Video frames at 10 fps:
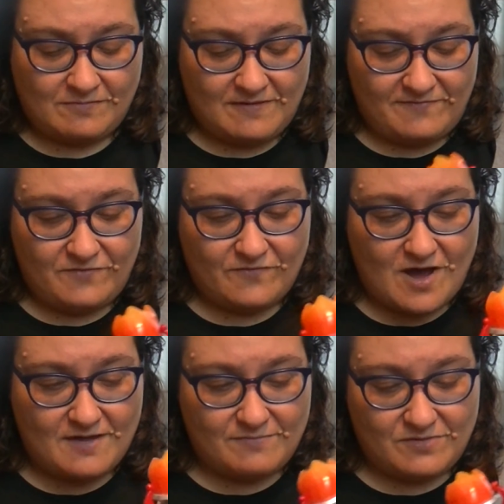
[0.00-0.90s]
if you've
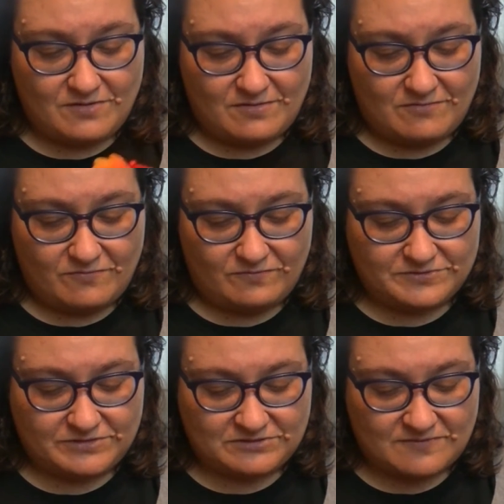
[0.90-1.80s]
got the
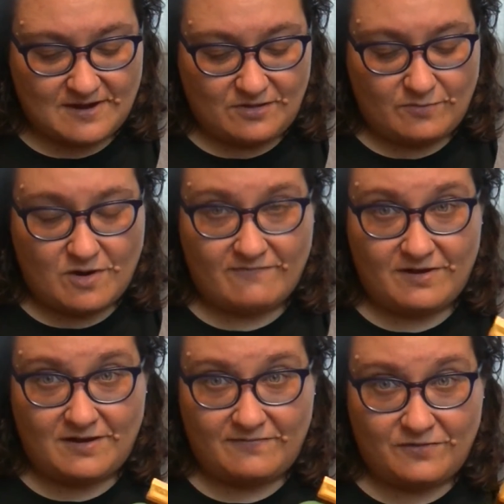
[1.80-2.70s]
just regular
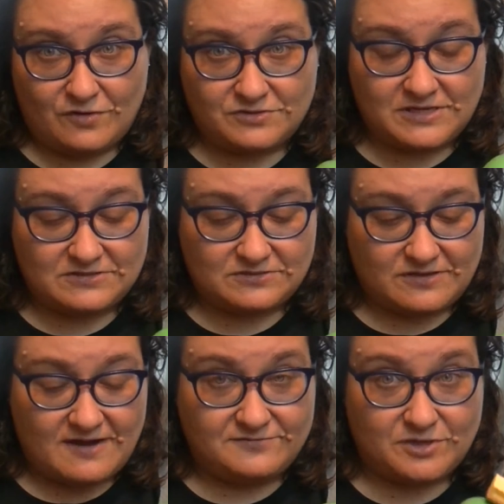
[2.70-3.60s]
Marvin, if yours has a
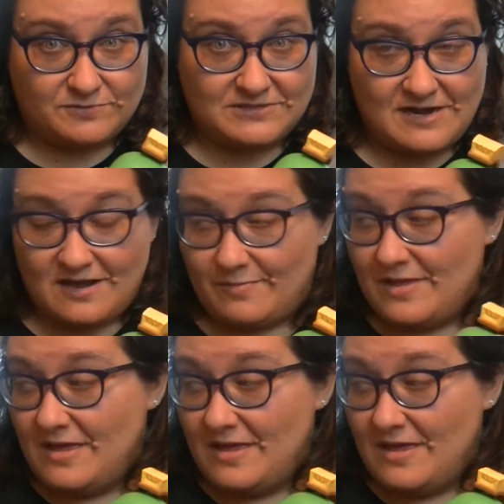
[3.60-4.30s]
lot of trouble standing up.